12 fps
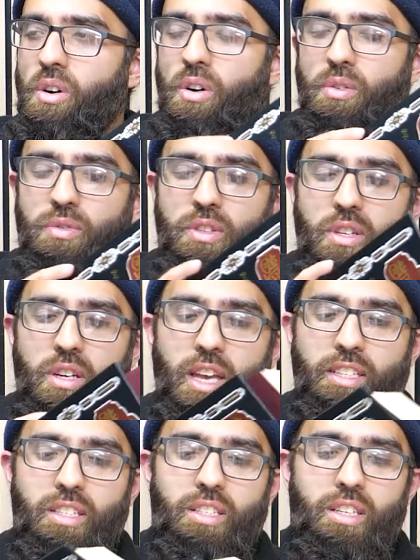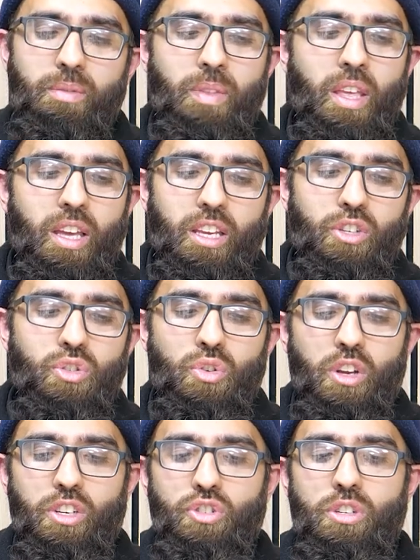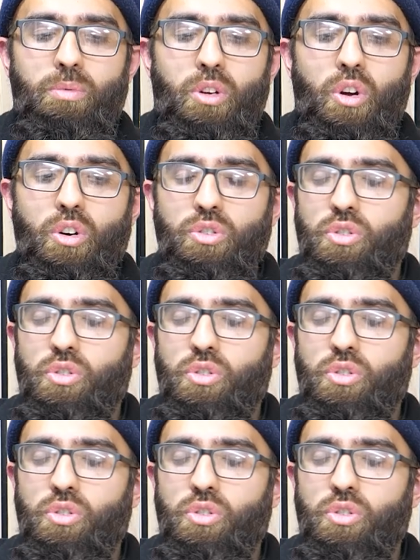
of the editor is not extremely long.